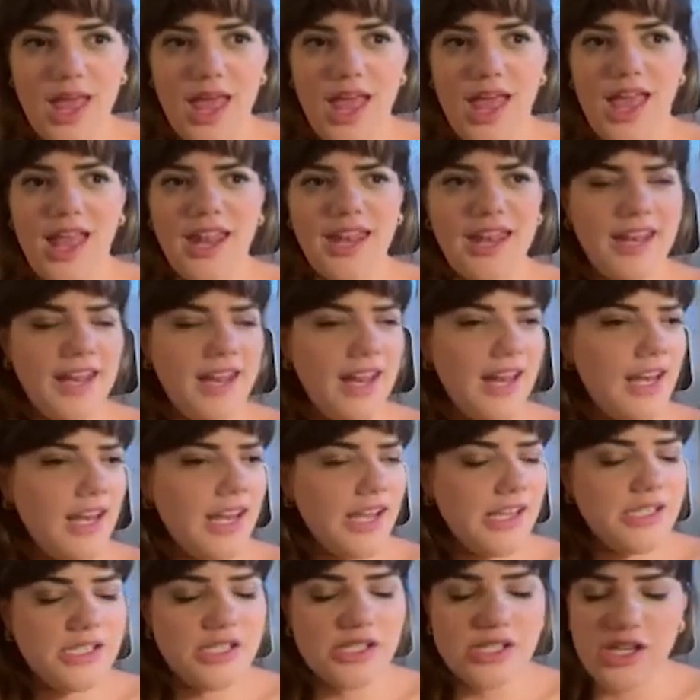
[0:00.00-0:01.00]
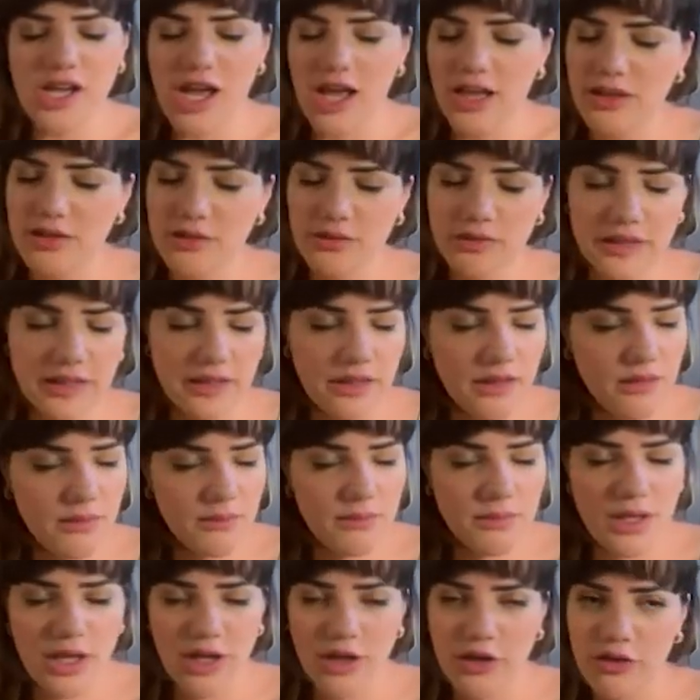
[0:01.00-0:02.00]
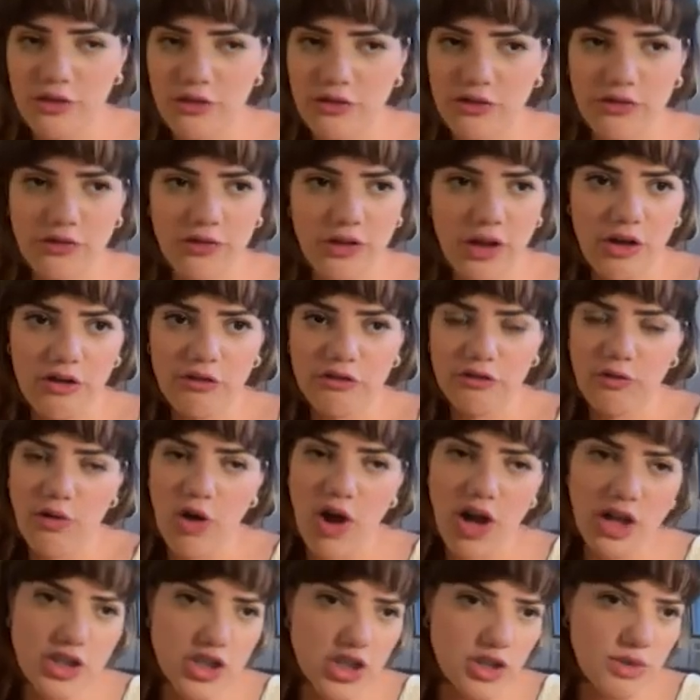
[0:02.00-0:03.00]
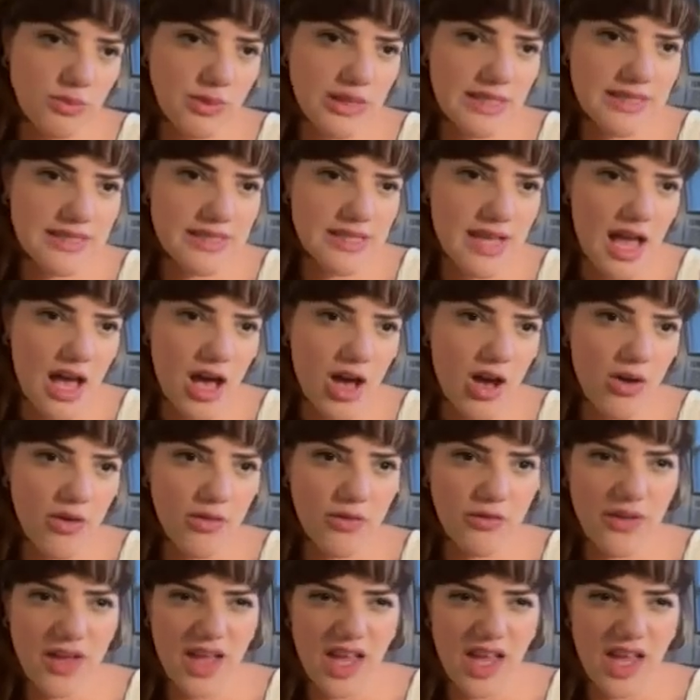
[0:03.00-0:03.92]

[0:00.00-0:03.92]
And then I just got the rhythm of watching myself